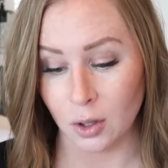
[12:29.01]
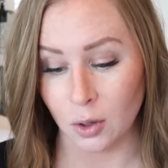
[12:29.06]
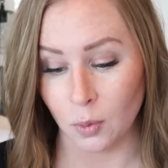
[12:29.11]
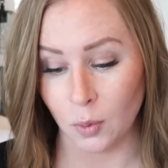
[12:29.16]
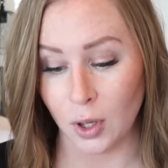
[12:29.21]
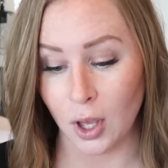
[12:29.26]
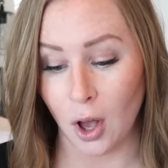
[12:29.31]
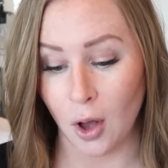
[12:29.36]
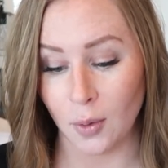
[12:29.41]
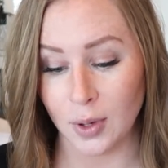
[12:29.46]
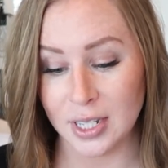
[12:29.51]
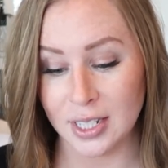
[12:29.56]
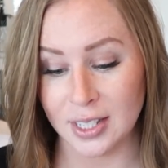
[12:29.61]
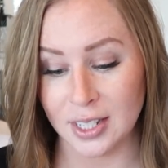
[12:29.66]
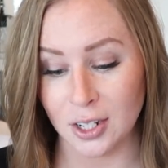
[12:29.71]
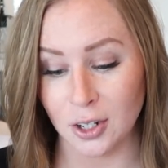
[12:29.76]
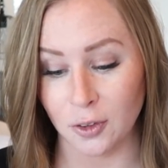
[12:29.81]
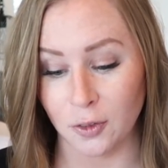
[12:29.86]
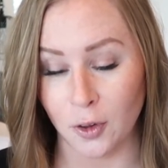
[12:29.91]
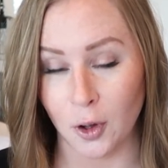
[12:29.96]
We always
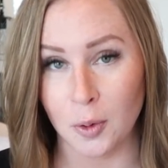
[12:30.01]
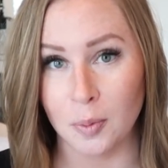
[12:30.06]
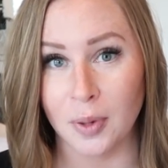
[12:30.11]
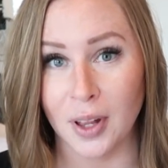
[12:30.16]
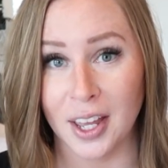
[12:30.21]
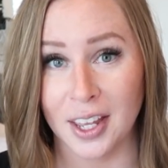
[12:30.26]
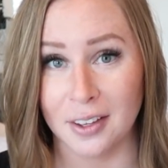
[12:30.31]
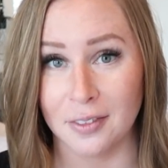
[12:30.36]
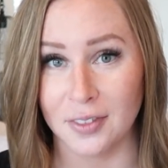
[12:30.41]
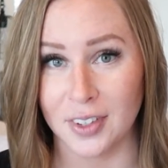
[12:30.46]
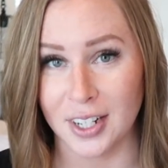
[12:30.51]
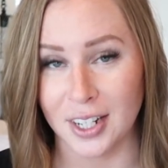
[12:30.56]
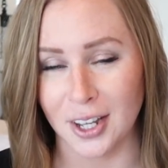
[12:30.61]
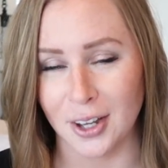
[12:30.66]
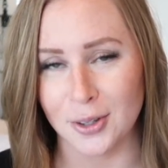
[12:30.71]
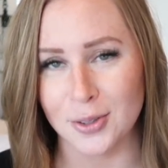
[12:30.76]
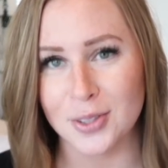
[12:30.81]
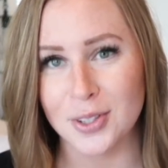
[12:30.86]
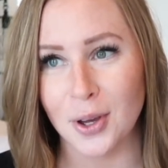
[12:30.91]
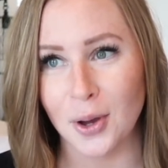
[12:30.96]
see your phone playing a
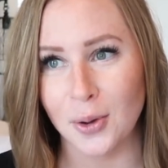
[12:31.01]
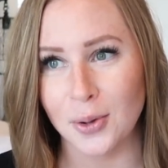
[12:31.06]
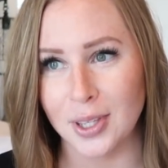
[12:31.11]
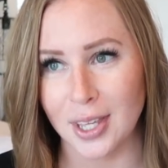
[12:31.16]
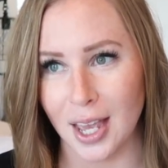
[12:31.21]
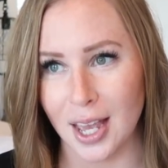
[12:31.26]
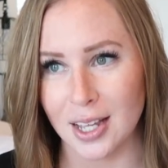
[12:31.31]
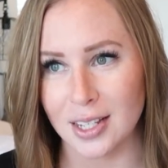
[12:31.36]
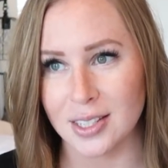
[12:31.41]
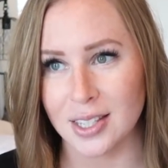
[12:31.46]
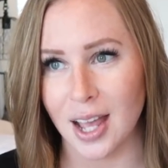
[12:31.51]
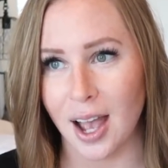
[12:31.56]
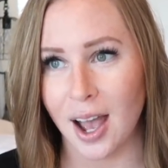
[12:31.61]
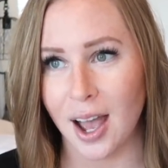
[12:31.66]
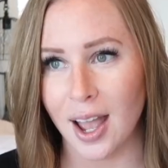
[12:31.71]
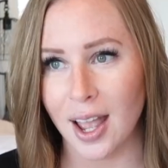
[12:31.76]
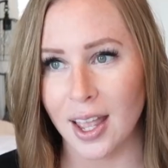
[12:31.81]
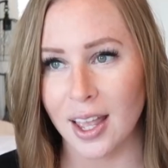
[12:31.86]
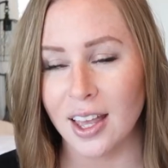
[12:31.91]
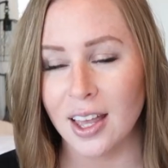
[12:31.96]
video. So yes,
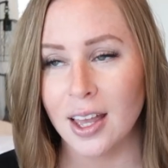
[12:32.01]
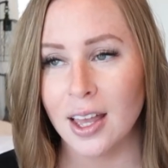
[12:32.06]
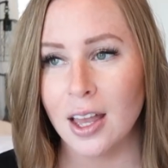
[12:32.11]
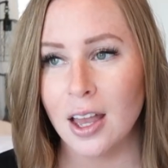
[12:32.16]
I